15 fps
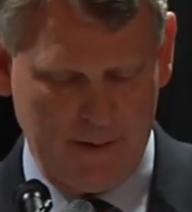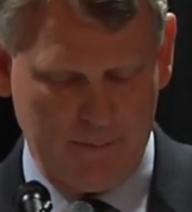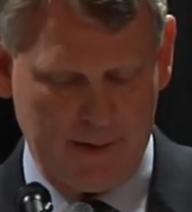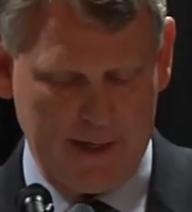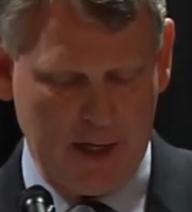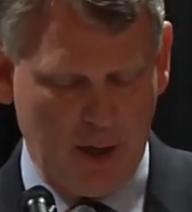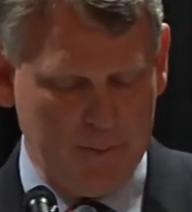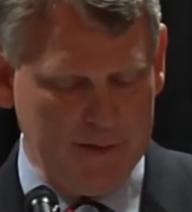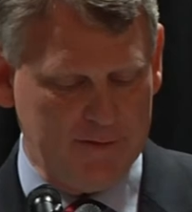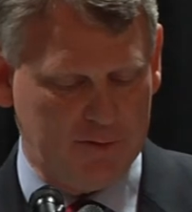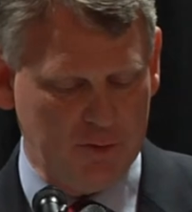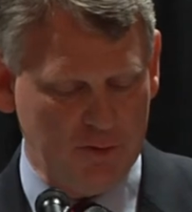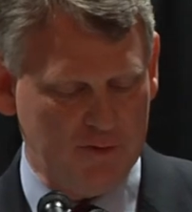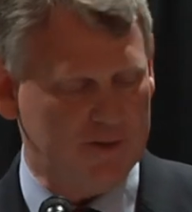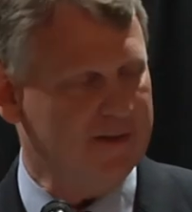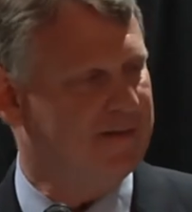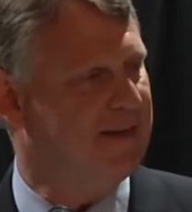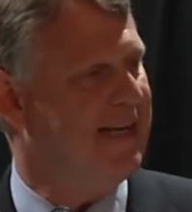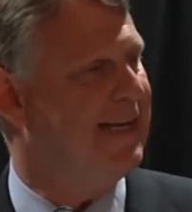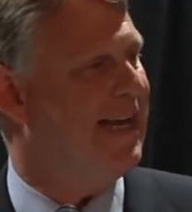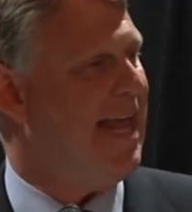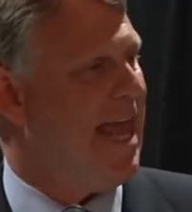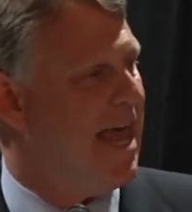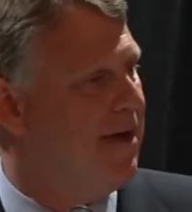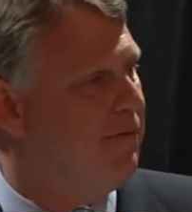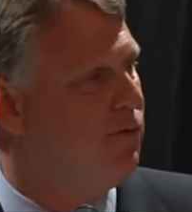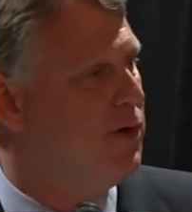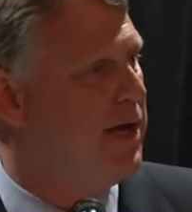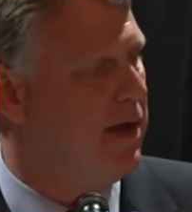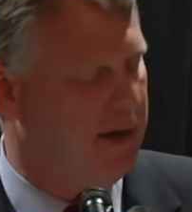By helping students succeed at
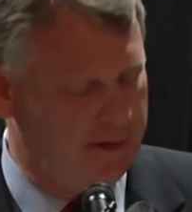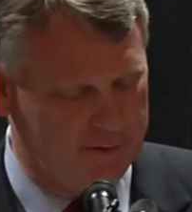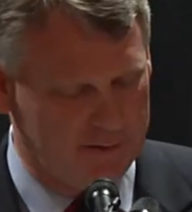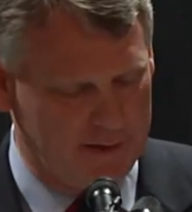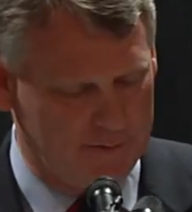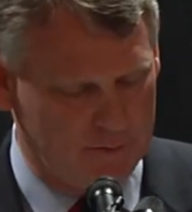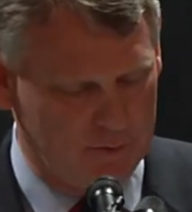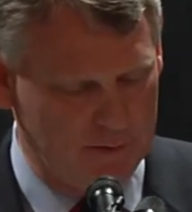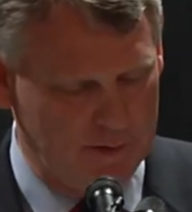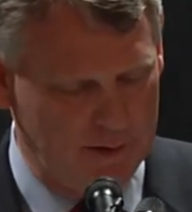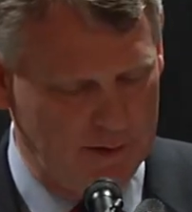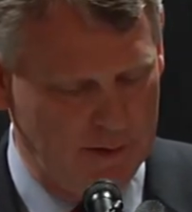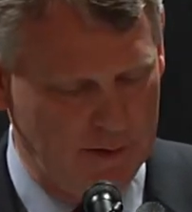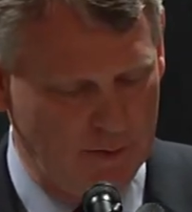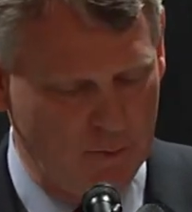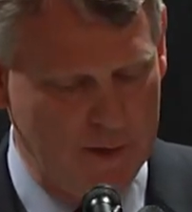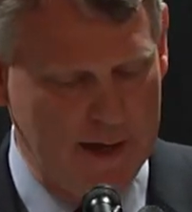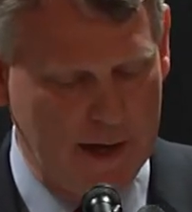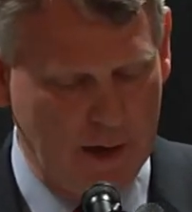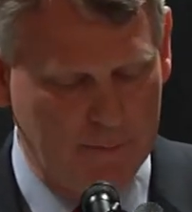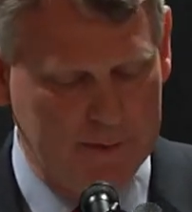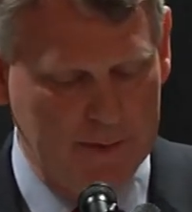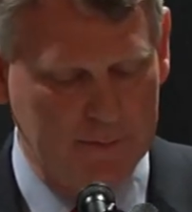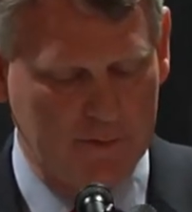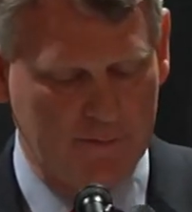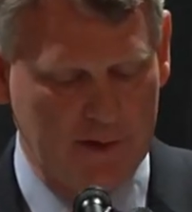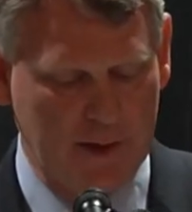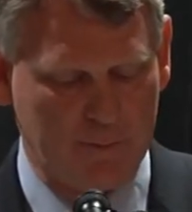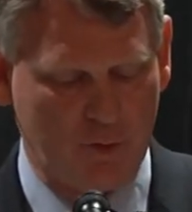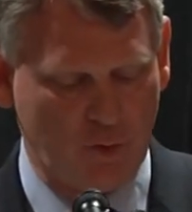every age level, we help them
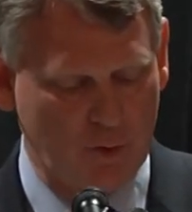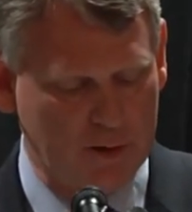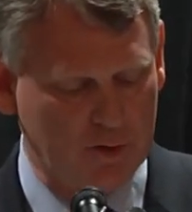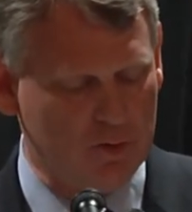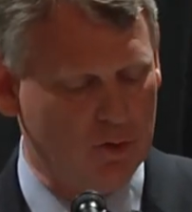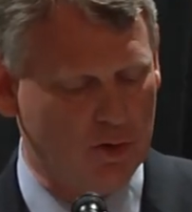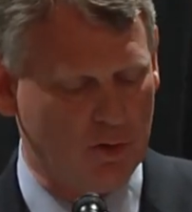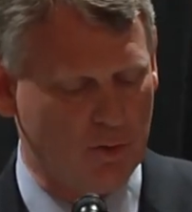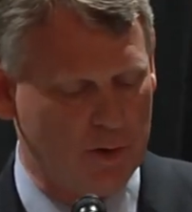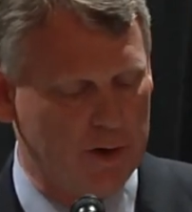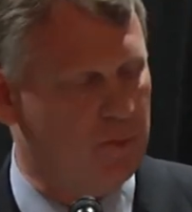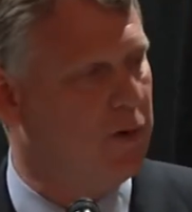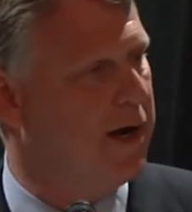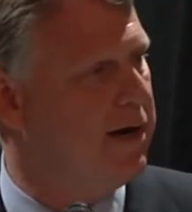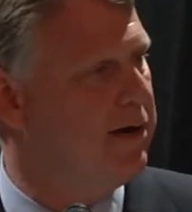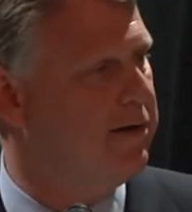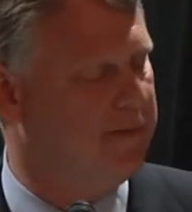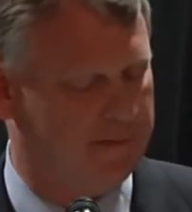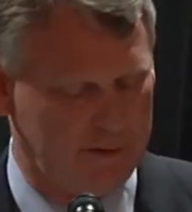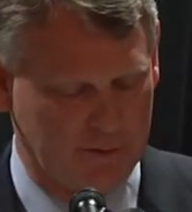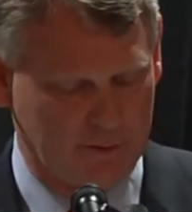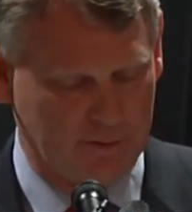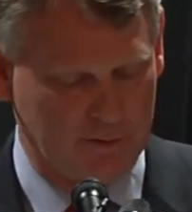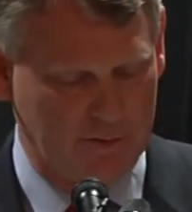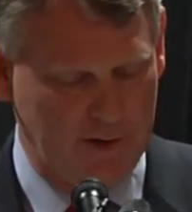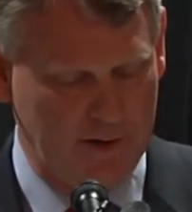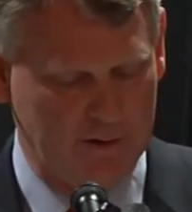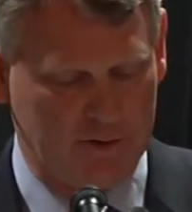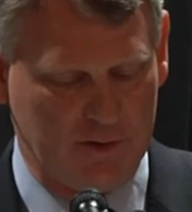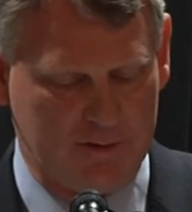develop critical career readiness skills
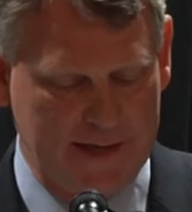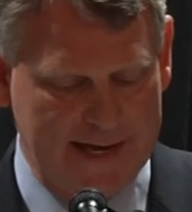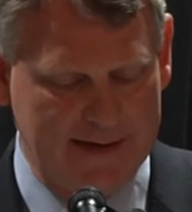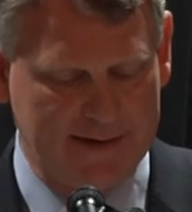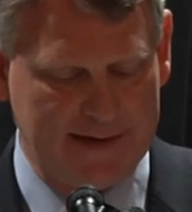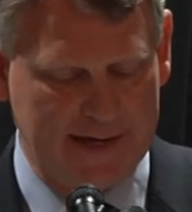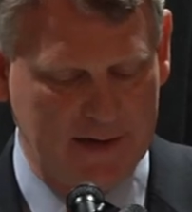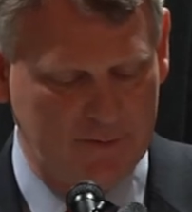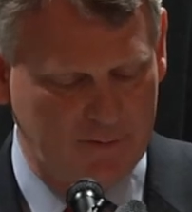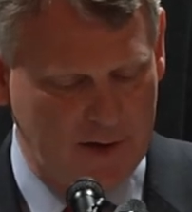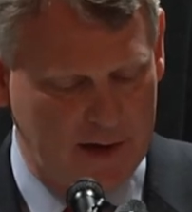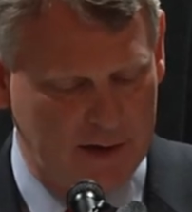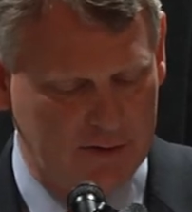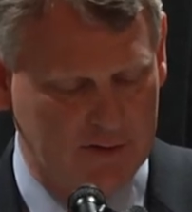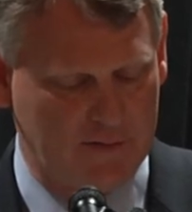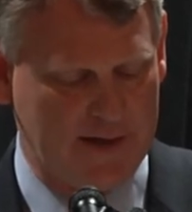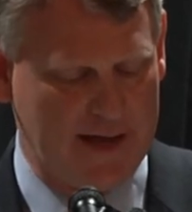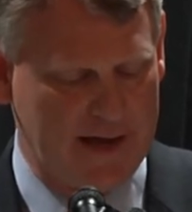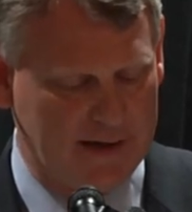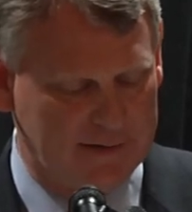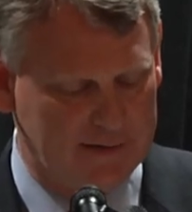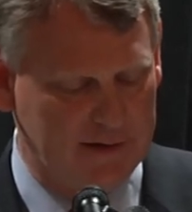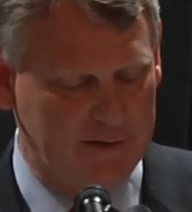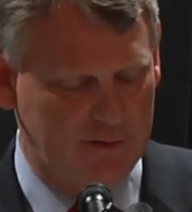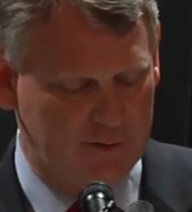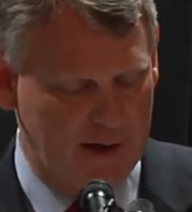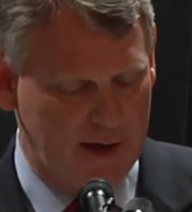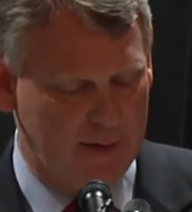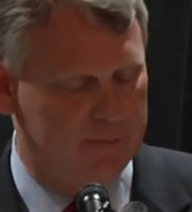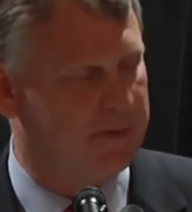so that they can take advantage of the excellent
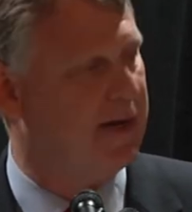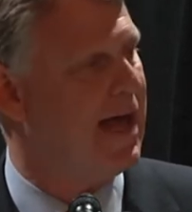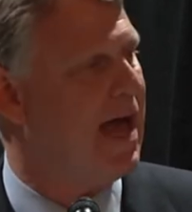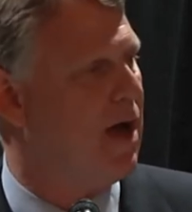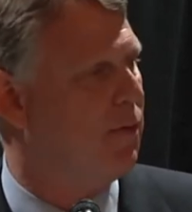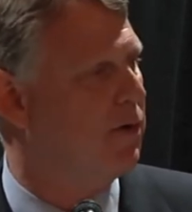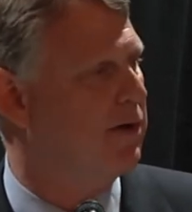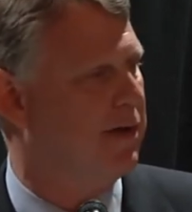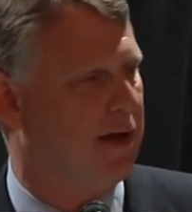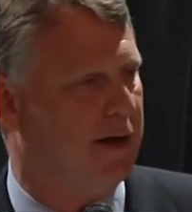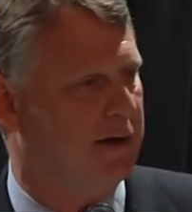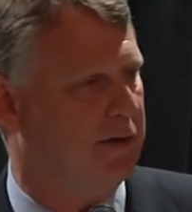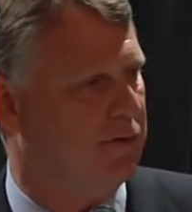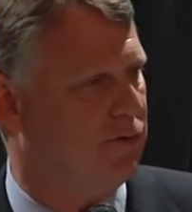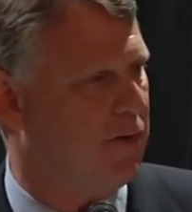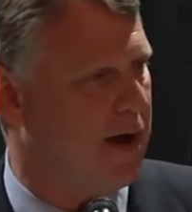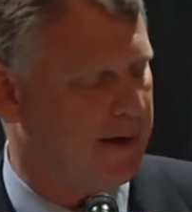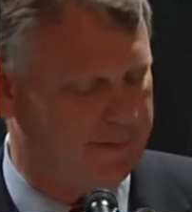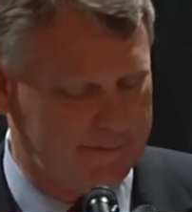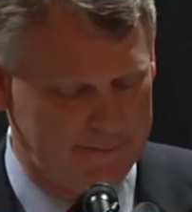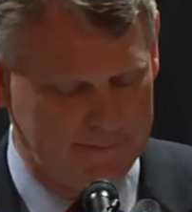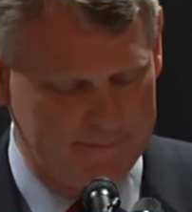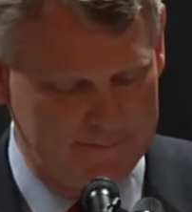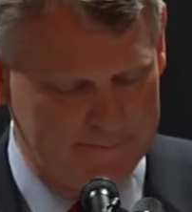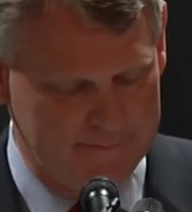jobs that Howard County attracts.